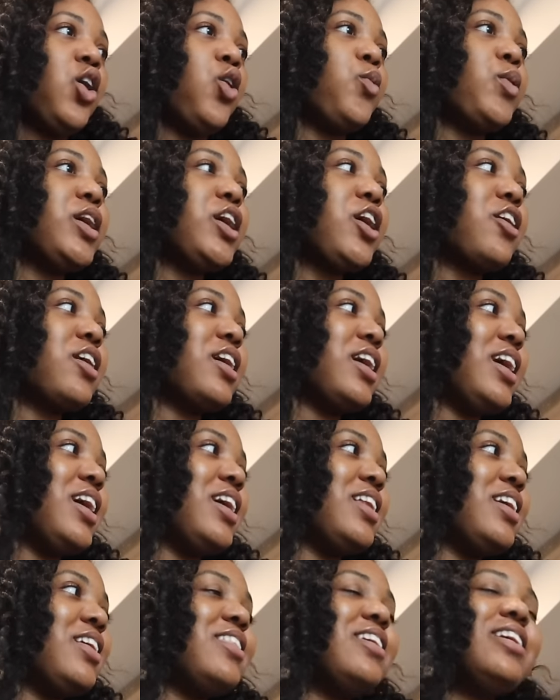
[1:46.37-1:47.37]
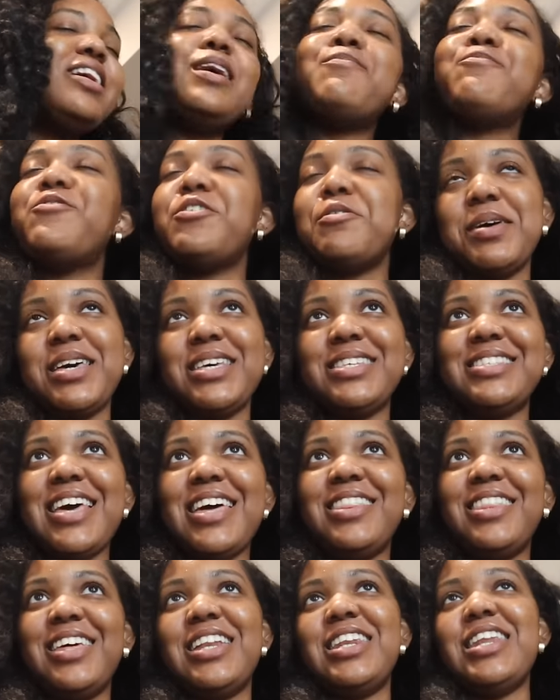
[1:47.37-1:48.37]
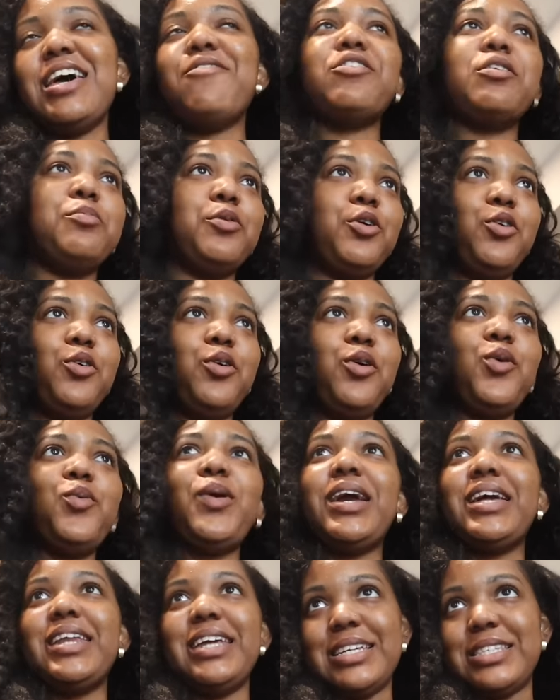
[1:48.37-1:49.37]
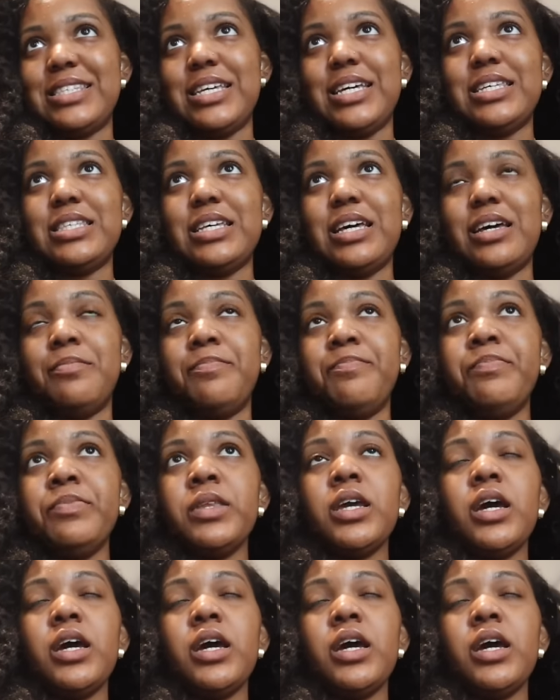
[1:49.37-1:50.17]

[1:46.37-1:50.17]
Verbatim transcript: we are in the infamous and the inevitable waiting season